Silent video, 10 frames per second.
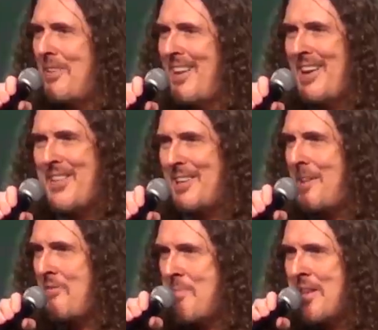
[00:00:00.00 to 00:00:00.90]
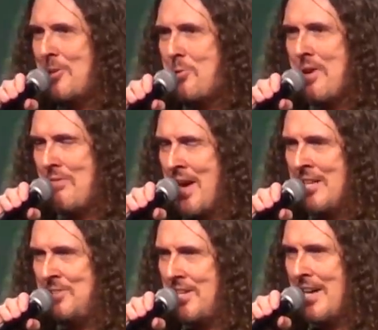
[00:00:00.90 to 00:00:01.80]
there I've had a lot of mandatory
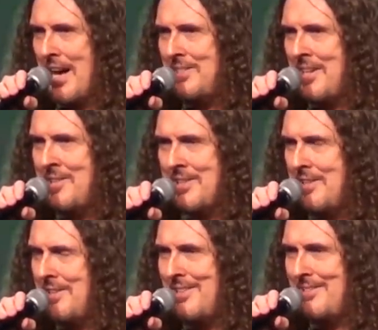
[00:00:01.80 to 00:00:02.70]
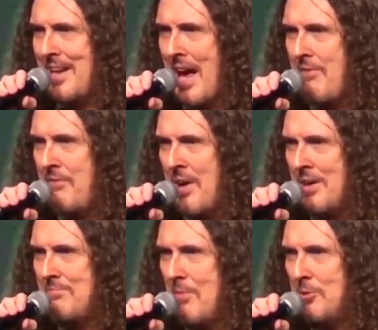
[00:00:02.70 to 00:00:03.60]
events, and I, I tend to to have
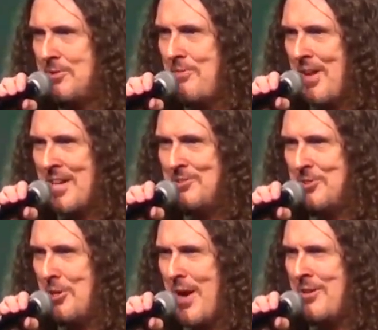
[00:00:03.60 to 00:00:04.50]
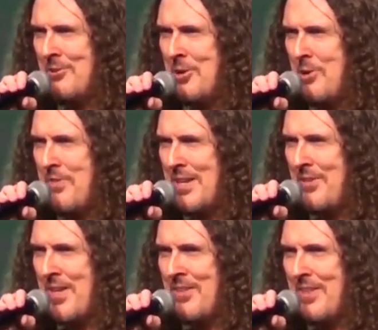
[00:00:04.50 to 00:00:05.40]
fun at most things. So I don't know if
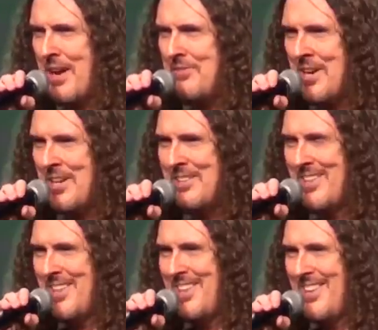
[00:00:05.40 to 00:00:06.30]
anything that I've done.